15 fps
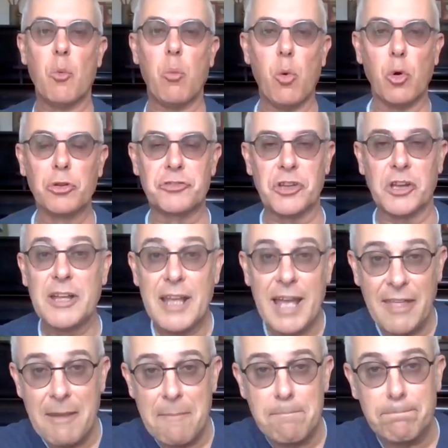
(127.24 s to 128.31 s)
water,
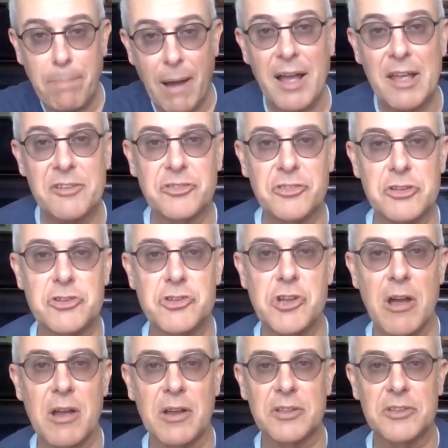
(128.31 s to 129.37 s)
and then passed the
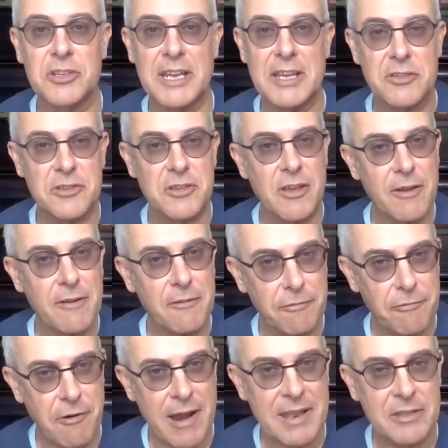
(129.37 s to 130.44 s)
jug to his
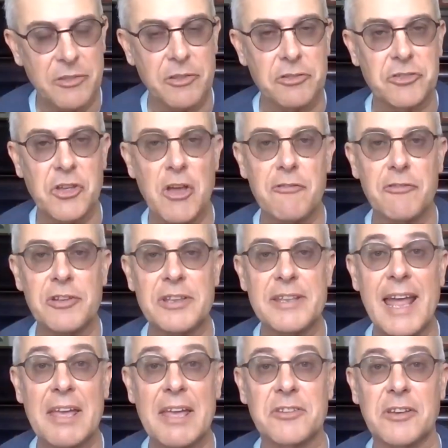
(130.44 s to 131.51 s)
friend, the servant
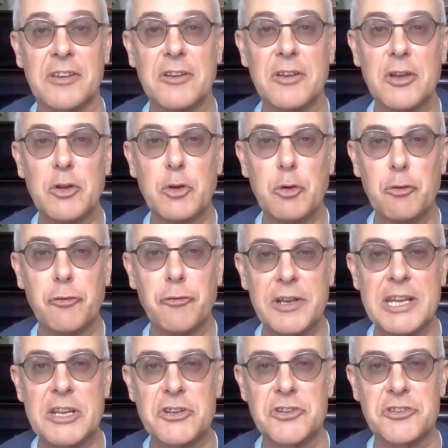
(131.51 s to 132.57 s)
Nazar, who
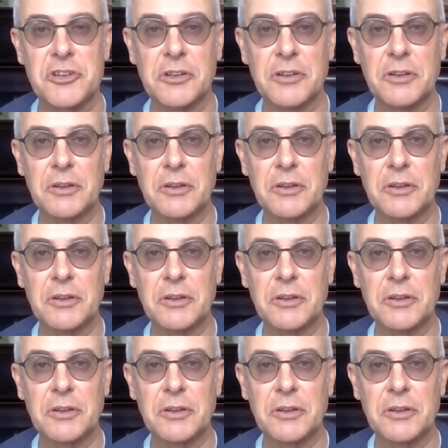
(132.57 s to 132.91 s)
finished.